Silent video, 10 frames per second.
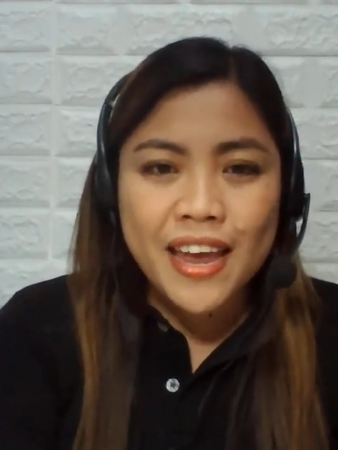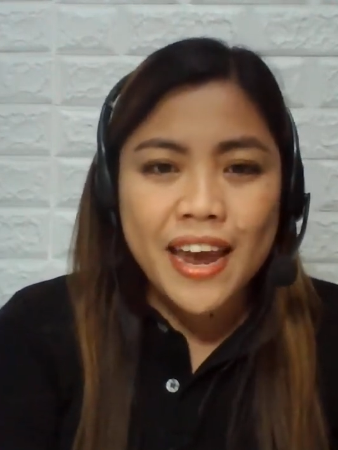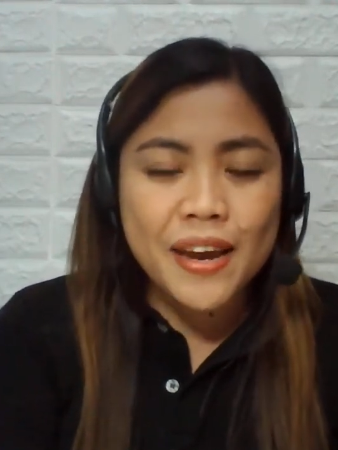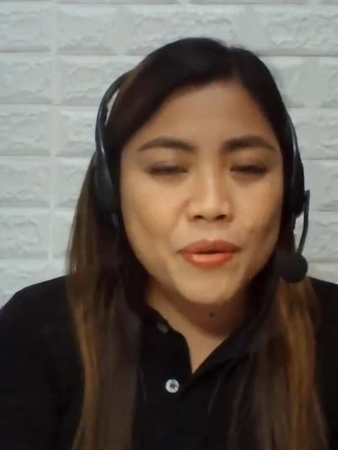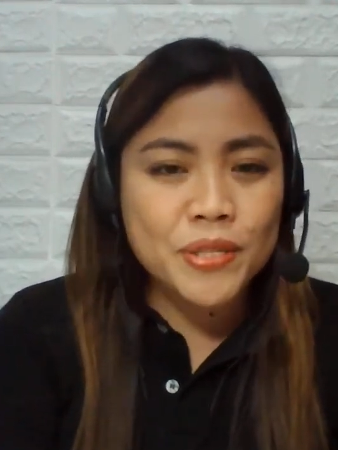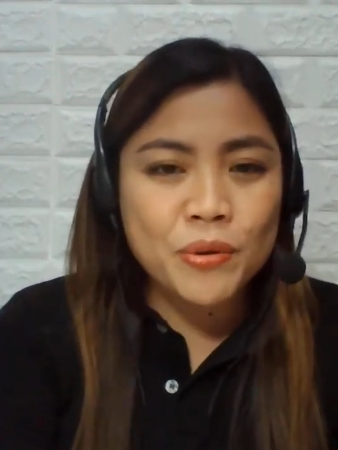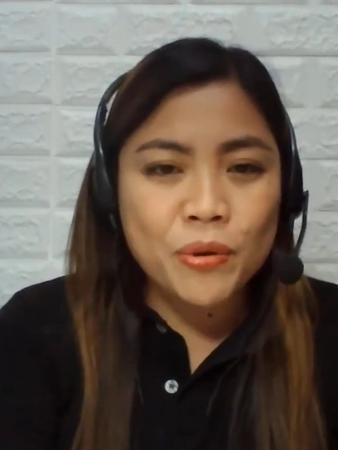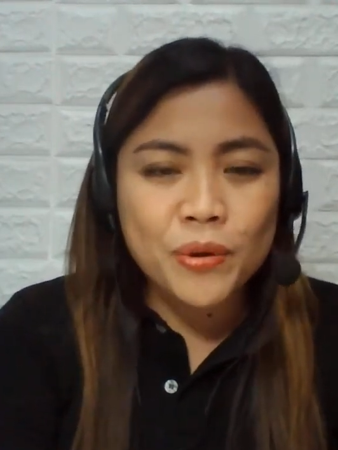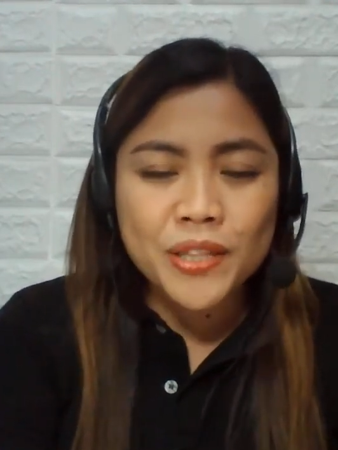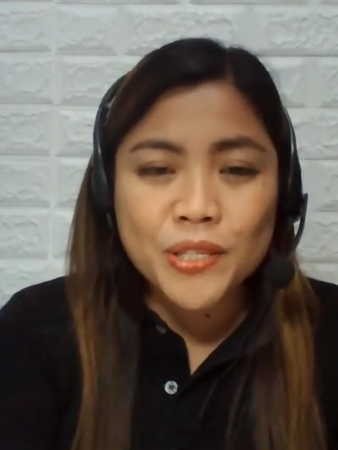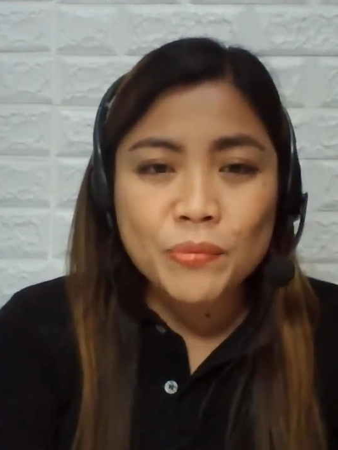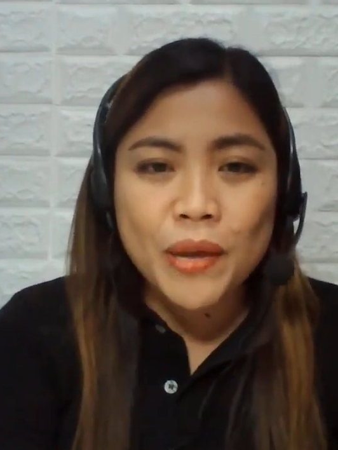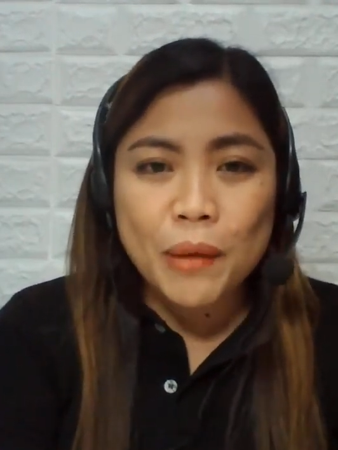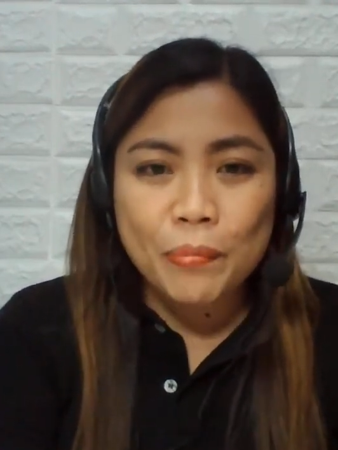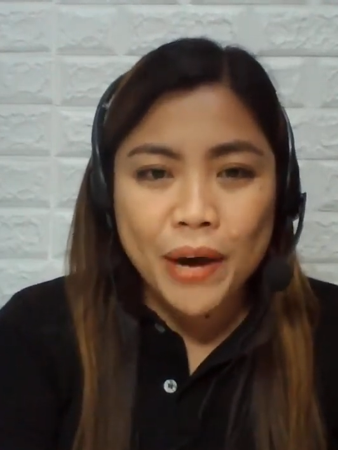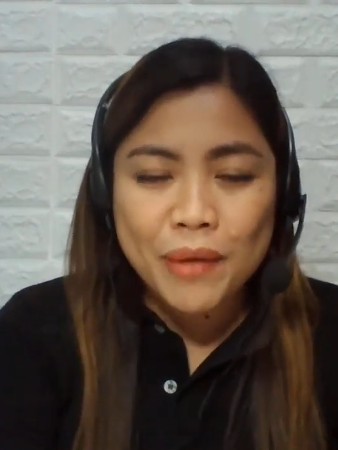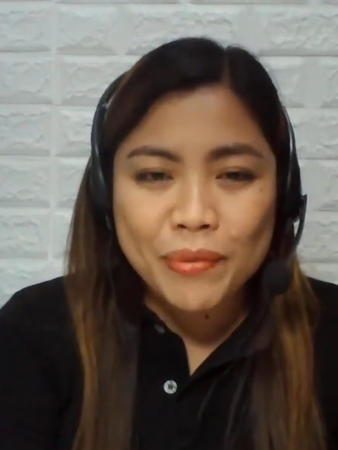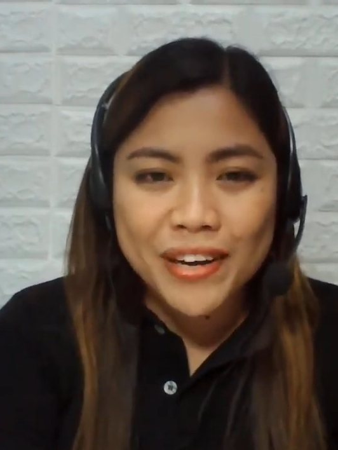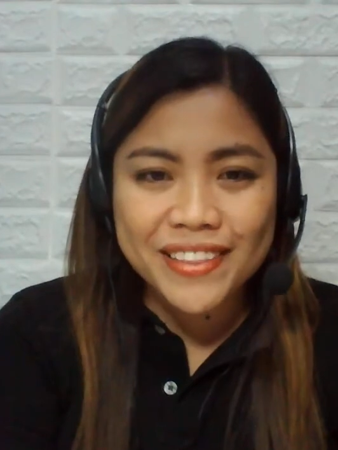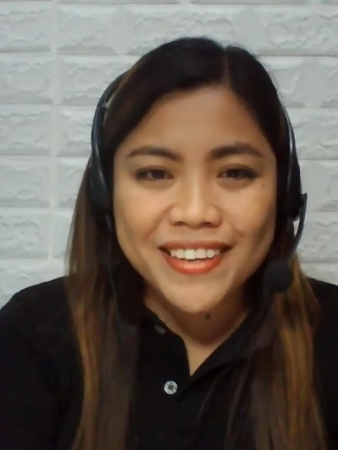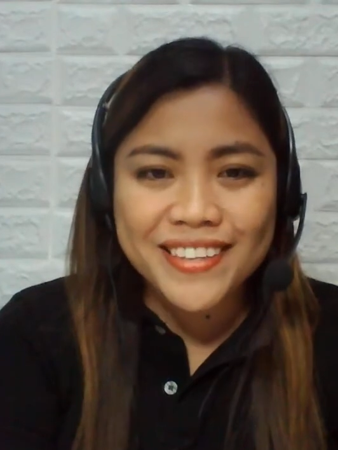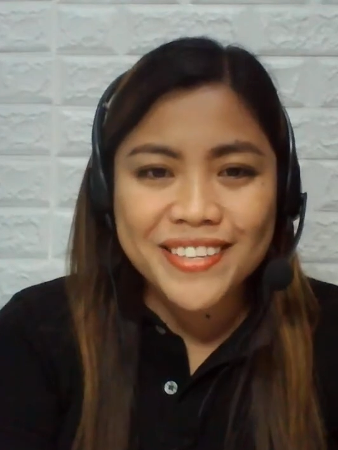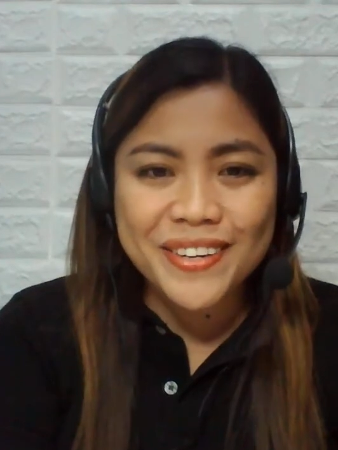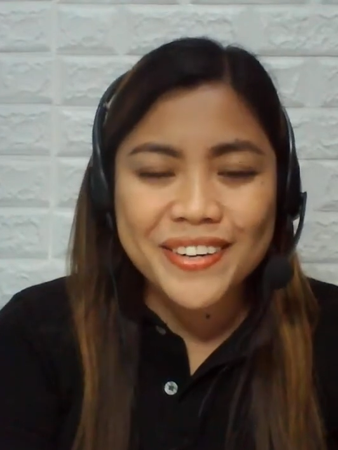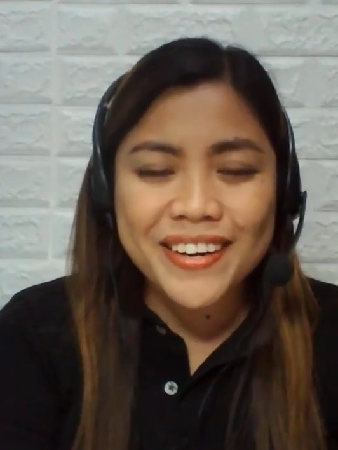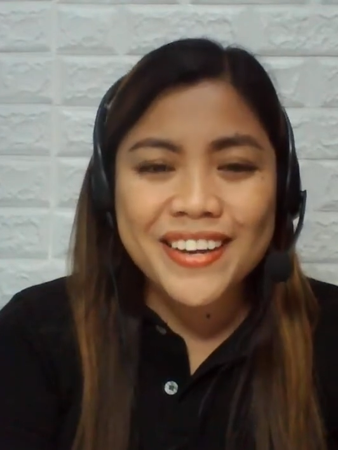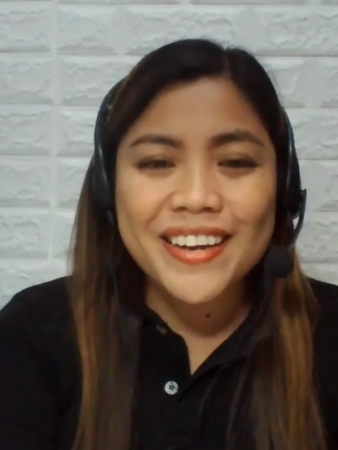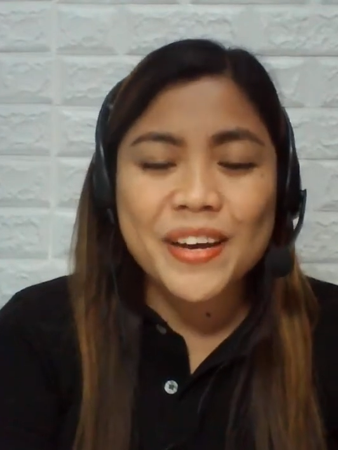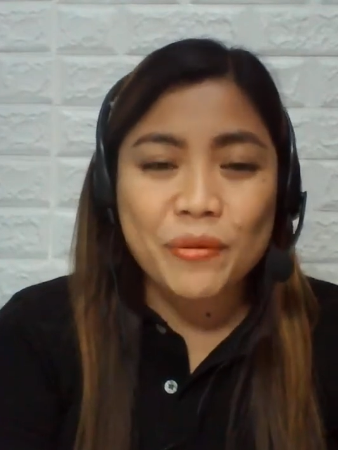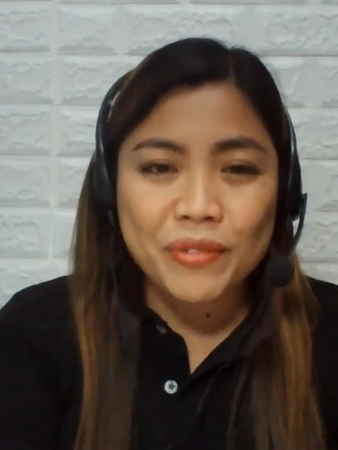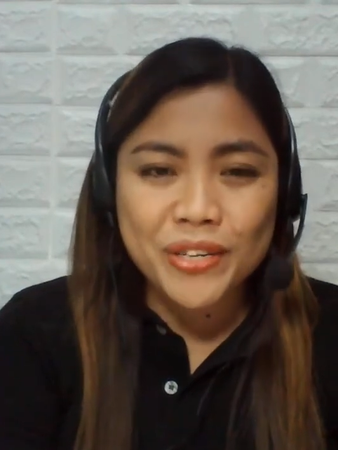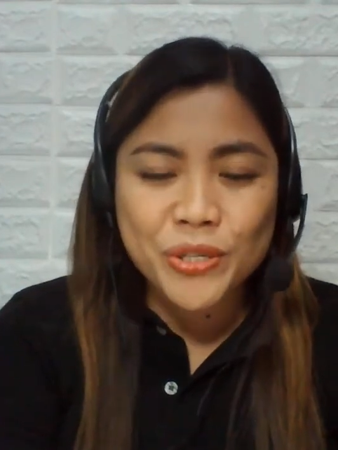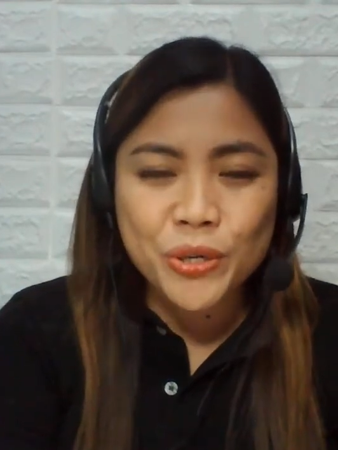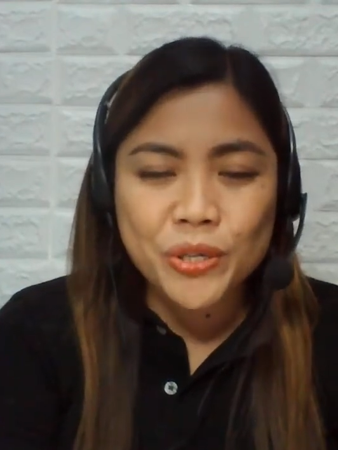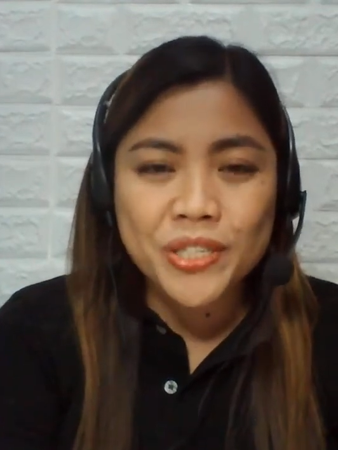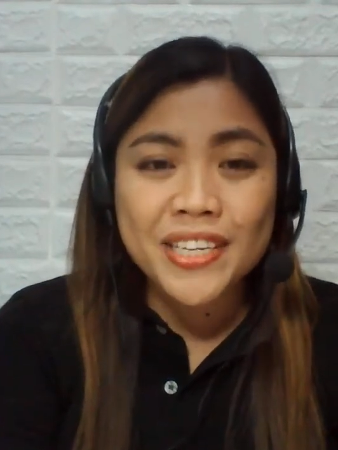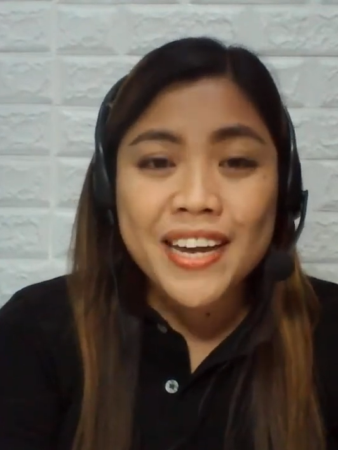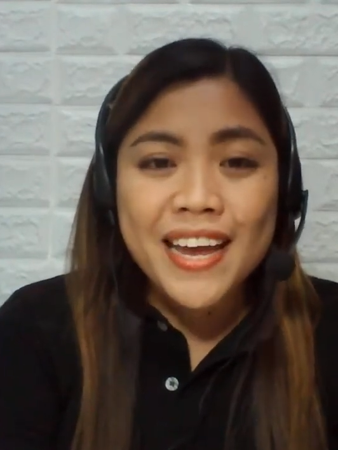and I was called to be a primary teacher in our church.